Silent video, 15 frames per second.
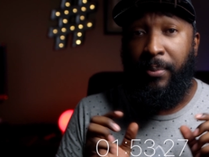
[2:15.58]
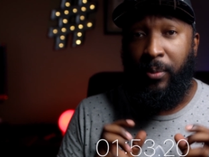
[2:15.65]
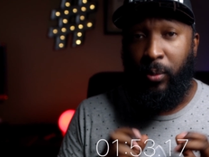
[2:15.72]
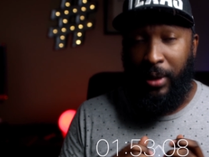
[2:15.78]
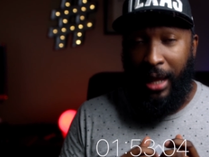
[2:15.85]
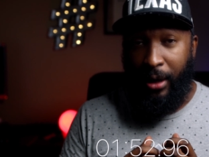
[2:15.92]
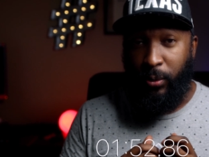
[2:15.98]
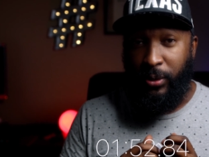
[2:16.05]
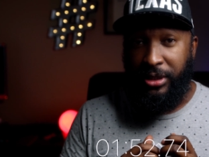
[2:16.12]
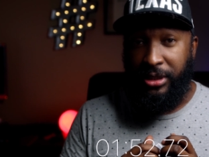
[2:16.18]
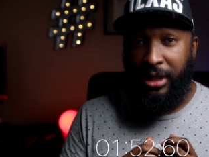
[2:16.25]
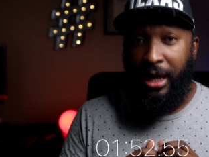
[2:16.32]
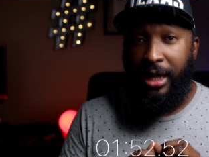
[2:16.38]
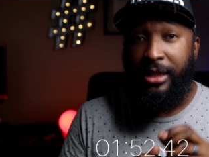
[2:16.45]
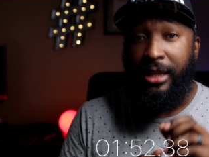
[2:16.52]
Like we
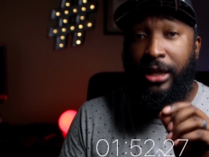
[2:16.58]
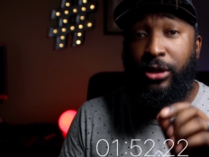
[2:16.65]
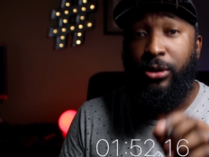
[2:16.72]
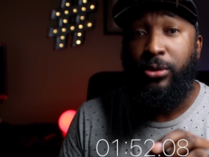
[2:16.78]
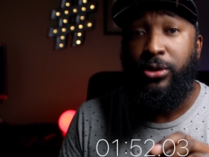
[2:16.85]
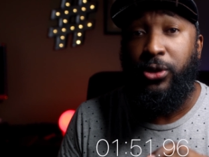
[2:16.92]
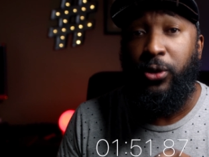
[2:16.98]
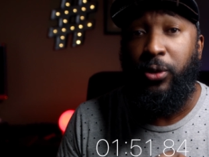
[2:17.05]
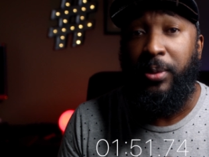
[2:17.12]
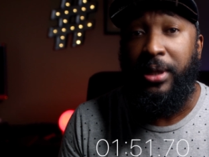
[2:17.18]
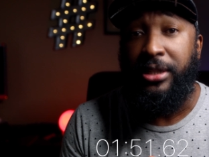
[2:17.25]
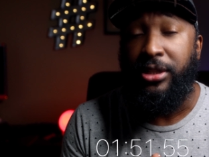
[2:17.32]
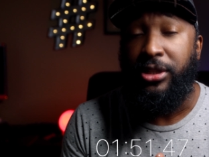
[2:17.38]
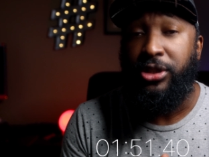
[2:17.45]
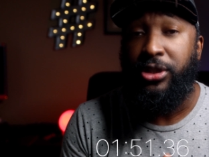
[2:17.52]
said that YouTube
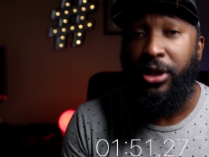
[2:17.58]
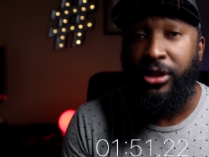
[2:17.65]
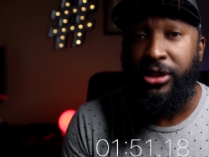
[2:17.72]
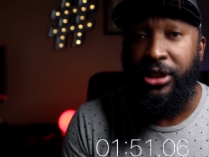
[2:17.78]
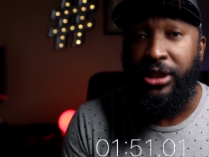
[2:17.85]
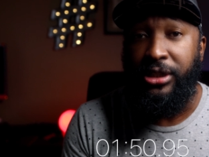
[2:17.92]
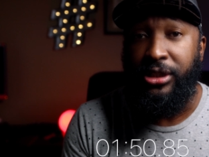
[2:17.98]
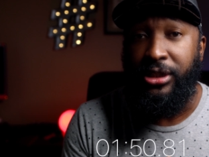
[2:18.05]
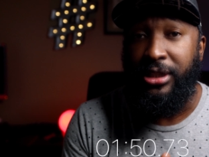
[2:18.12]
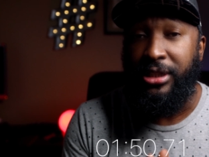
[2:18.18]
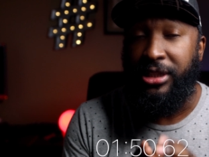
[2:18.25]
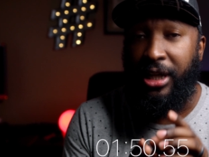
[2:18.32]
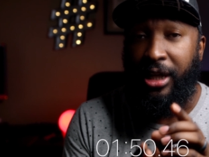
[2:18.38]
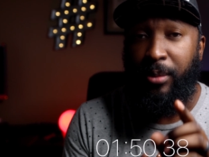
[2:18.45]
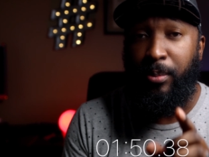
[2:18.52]
is a search engine, the
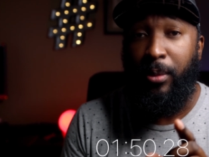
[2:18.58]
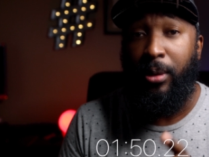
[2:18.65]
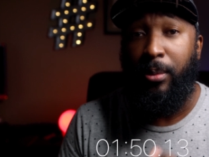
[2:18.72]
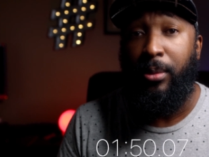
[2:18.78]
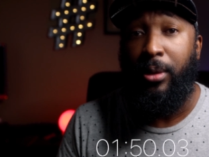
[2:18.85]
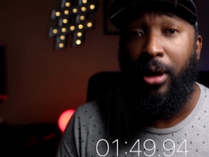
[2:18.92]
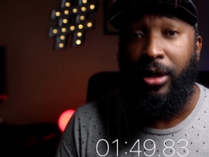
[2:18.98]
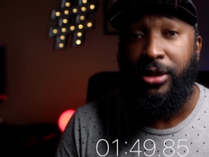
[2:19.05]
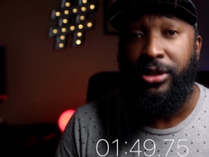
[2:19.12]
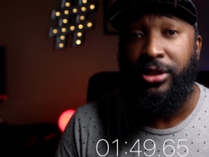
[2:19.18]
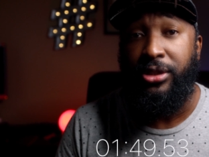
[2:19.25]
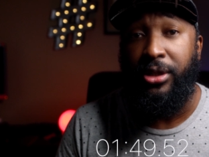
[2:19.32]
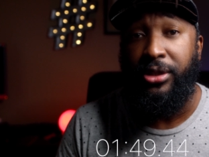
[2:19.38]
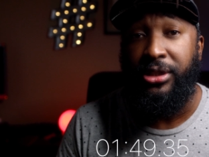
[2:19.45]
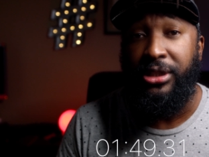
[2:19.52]
second largest
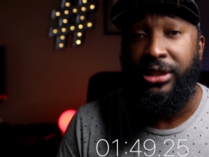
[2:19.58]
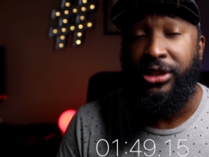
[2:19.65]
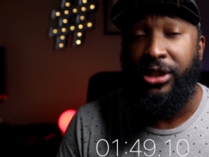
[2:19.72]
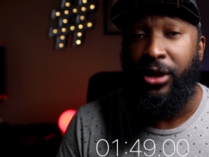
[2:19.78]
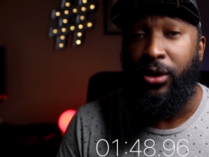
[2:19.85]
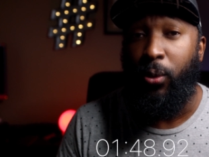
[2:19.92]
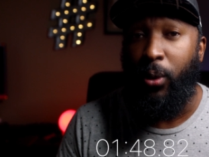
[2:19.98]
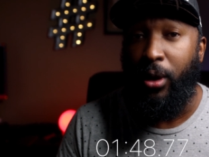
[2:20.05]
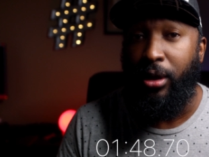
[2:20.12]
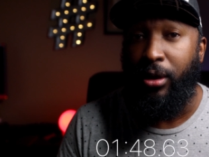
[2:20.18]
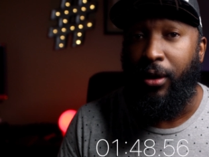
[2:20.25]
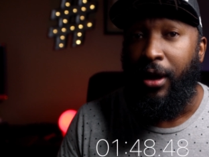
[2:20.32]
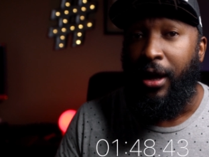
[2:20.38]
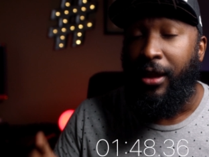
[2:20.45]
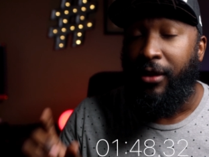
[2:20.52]
search engine in the
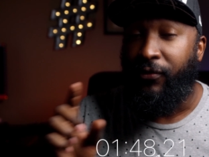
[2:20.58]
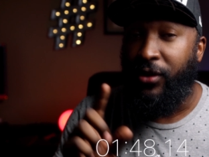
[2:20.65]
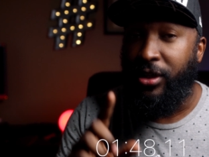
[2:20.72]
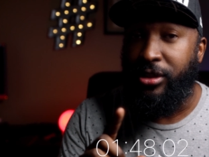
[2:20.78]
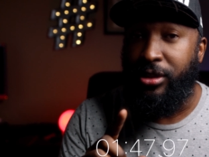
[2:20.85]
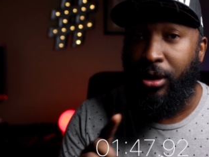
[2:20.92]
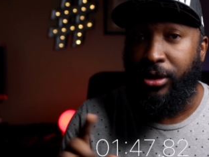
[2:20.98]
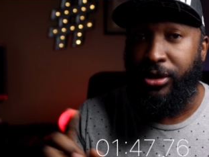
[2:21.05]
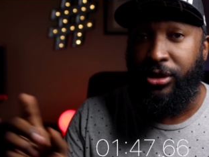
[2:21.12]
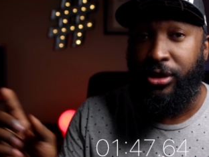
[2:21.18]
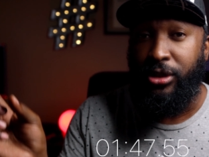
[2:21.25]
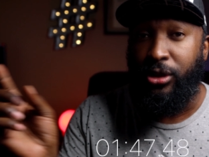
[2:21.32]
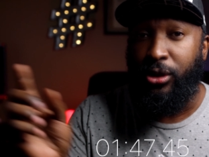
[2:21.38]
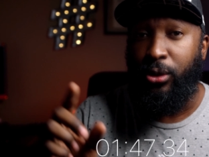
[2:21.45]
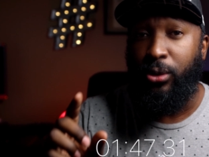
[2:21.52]
world. First largest
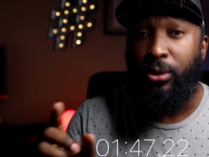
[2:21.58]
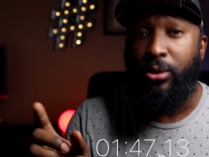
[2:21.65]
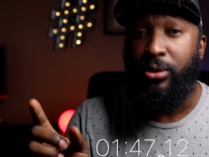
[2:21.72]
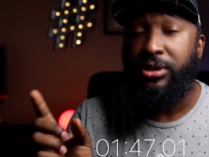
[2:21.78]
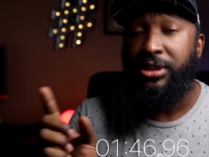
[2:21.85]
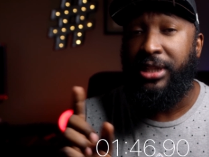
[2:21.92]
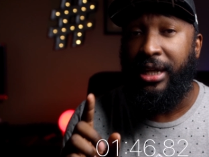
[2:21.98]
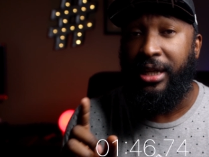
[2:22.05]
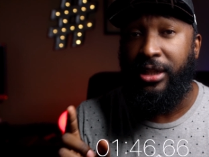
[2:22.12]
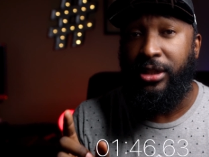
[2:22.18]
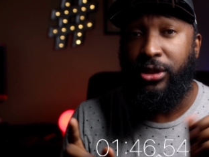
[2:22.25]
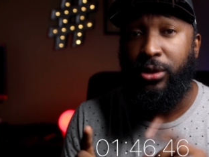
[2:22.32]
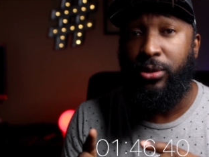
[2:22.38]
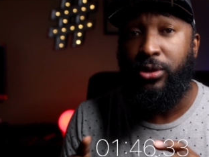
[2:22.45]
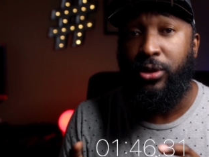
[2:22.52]
is Google, second
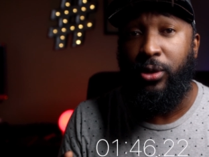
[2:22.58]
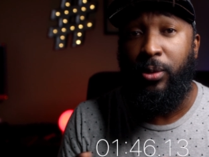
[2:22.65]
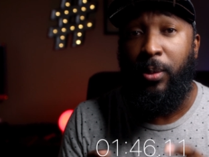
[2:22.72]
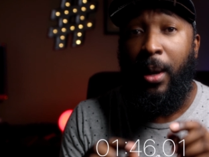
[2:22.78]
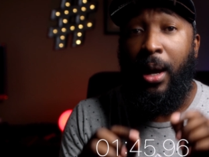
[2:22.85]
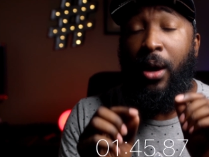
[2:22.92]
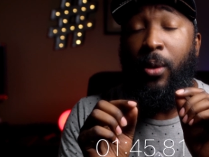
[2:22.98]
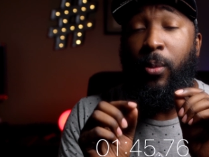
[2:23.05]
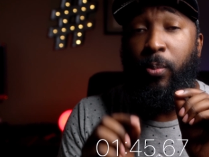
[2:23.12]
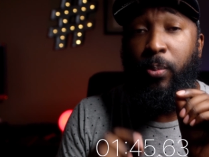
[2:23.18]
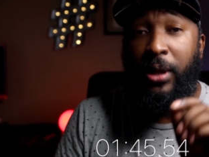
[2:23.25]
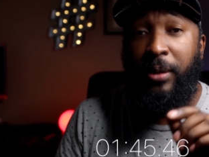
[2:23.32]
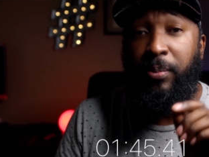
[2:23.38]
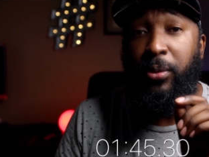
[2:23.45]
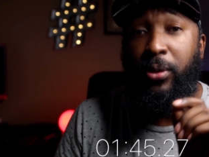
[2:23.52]
is YouTube.
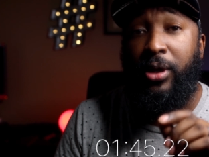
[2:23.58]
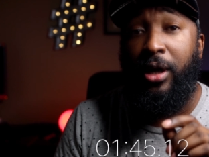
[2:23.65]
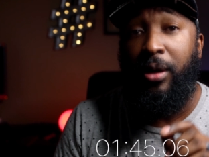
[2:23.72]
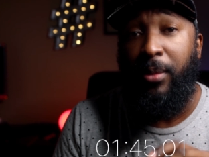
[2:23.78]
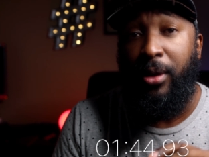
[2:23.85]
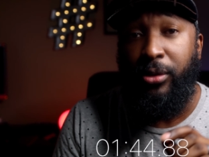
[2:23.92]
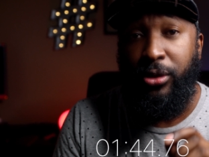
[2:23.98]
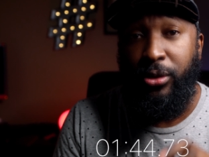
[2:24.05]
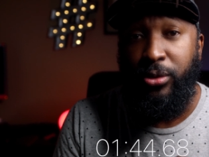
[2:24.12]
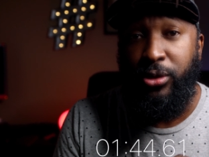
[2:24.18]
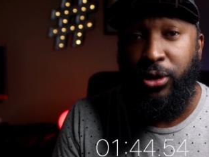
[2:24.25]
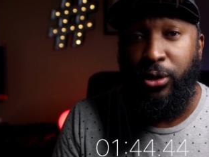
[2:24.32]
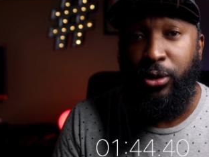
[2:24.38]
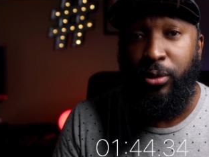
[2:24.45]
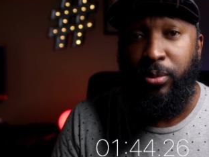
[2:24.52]
People come on
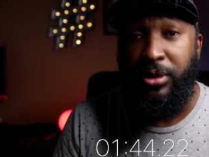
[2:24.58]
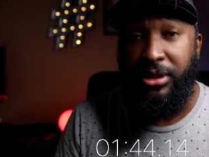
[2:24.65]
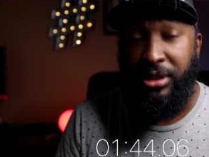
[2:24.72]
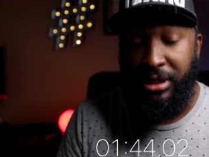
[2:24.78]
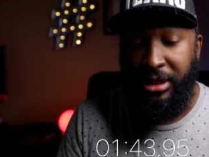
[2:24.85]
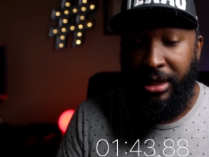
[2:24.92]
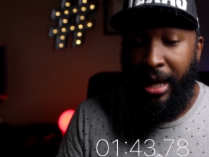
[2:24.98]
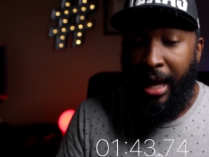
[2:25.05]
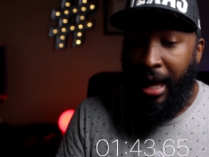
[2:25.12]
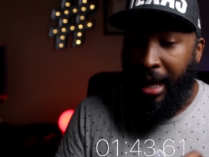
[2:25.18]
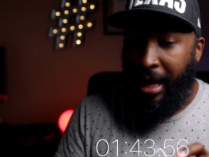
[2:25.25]
YouTube to see